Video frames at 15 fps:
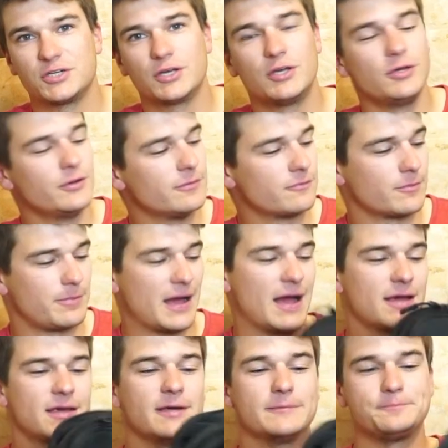cube for
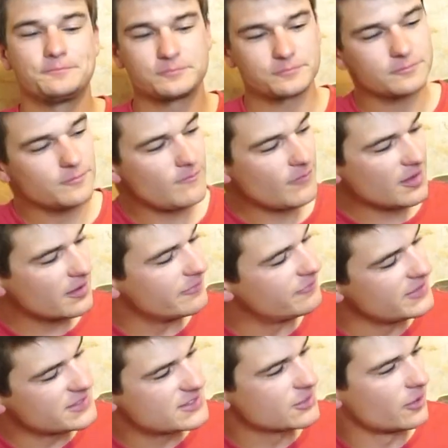packing,
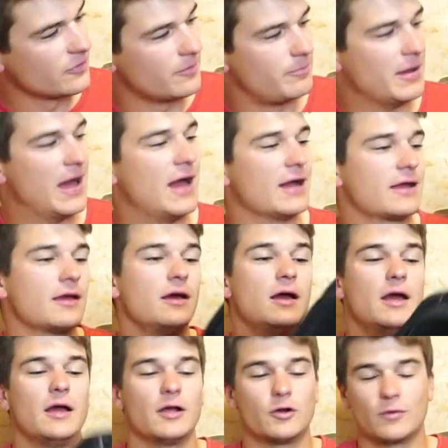vented on the back,
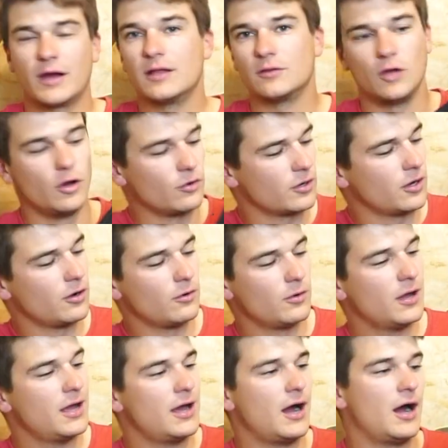great logo.
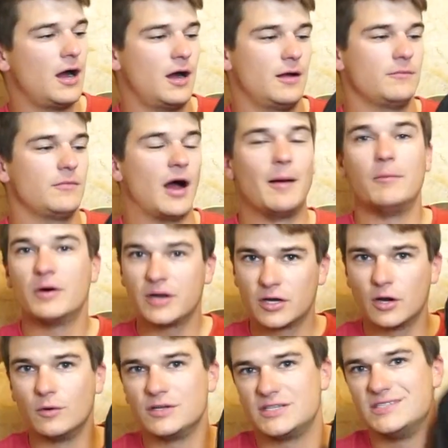I'm gonna
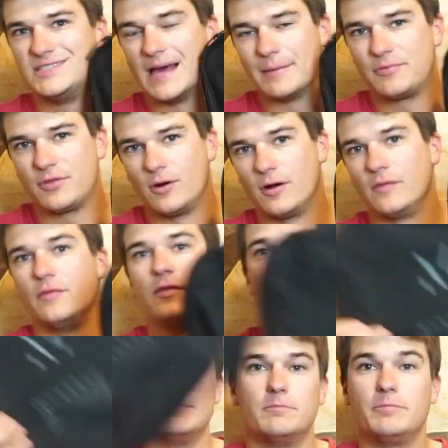go into depth on
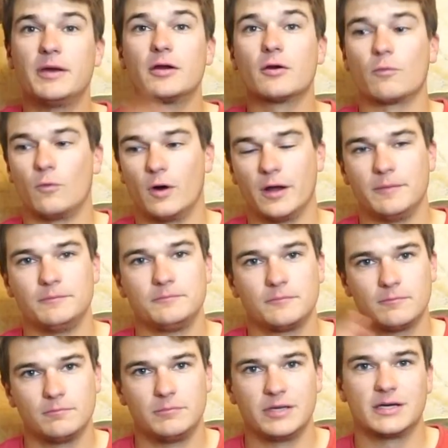the bigger one
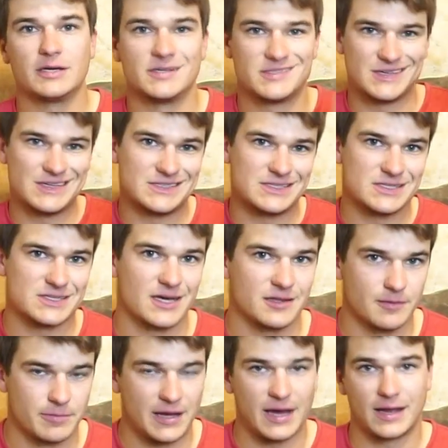because it's inside the
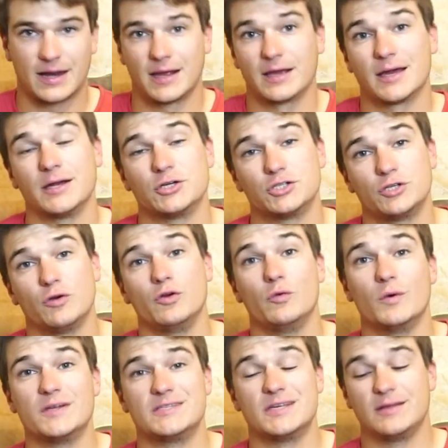pack and I can kind of show you
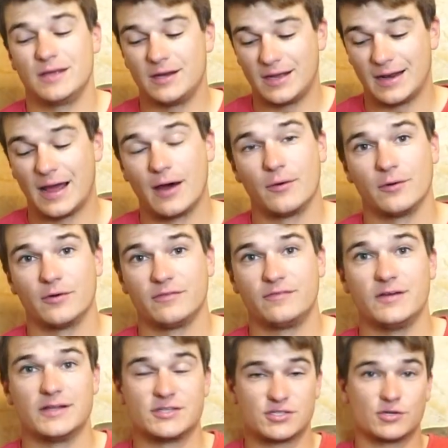what's in it and how it all
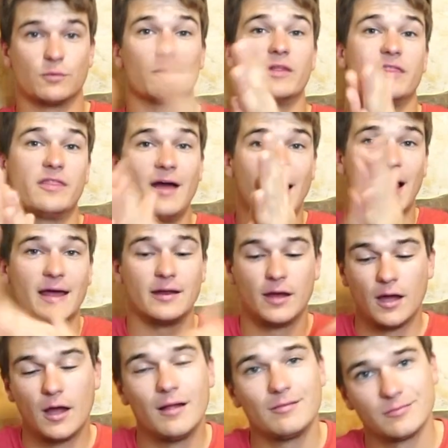fits. So with that,
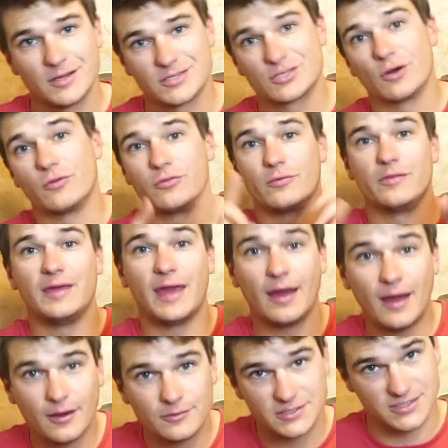let's go through the
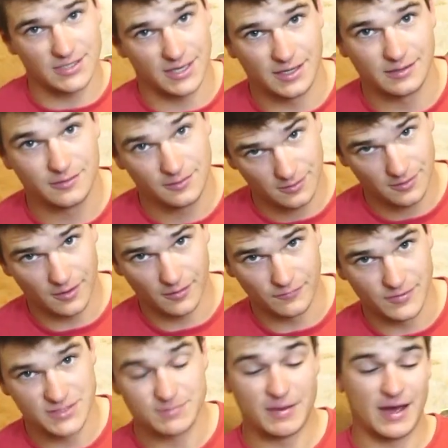outside of
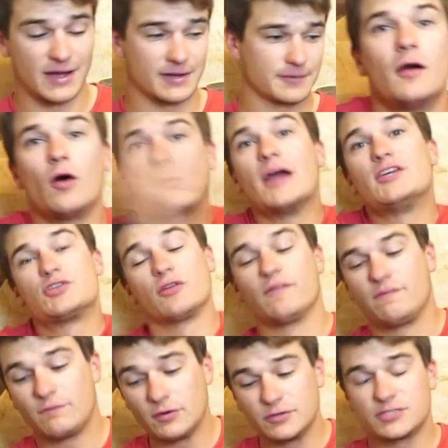this bag. Okay, so the
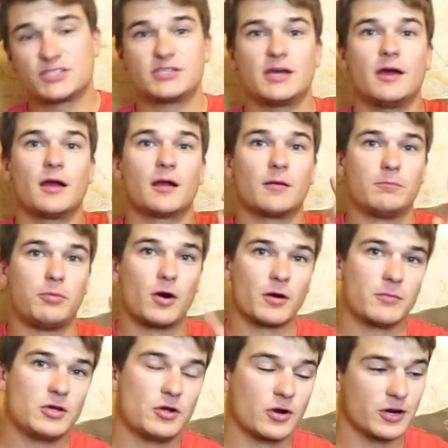first
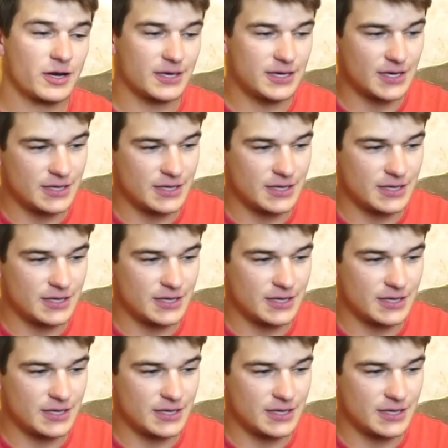compartment you're gonna get